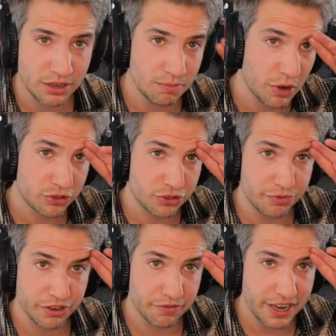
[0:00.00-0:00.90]
most
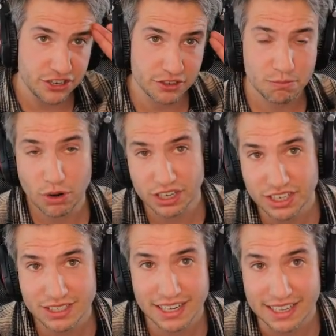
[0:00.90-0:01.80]
renovation
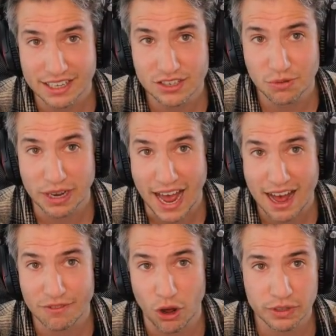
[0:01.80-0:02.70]
projects at least, you would
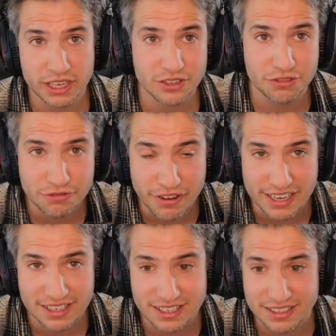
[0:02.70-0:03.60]
have only two
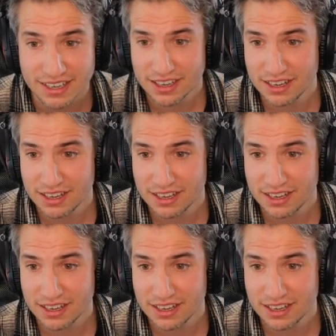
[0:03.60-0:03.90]
phases,